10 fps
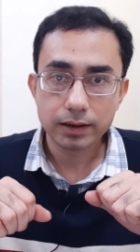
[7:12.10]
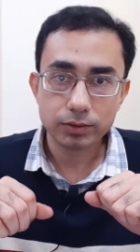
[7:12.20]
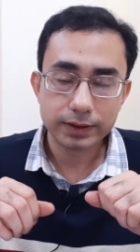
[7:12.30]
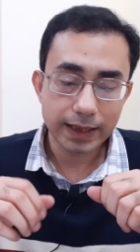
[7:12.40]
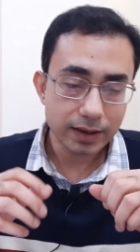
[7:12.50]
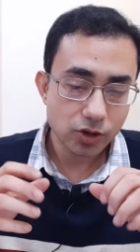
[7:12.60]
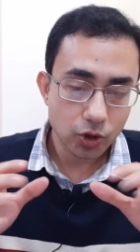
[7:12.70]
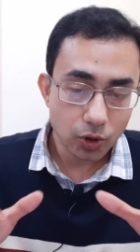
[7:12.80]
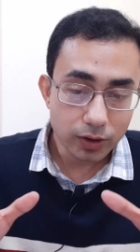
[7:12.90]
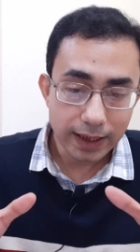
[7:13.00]
Now, that is
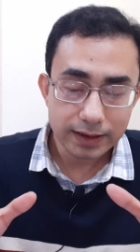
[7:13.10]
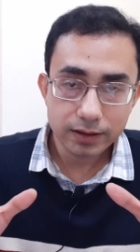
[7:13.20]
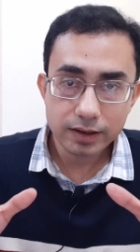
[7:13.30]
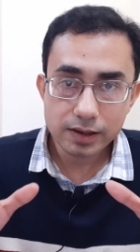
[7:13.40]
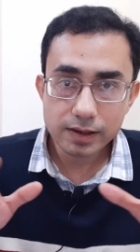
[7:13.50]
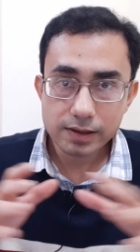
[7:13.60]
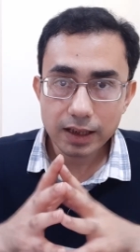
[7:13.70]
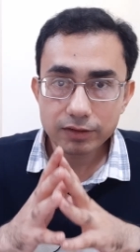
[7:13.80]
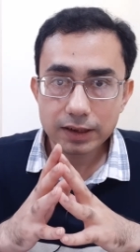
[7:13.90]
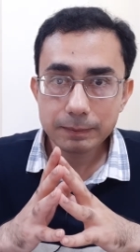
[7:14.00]
good at the research
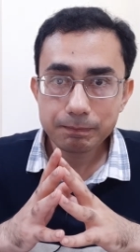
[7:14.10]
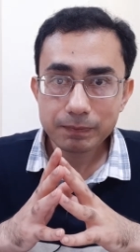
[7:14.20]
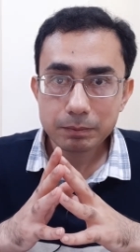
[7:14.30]
level,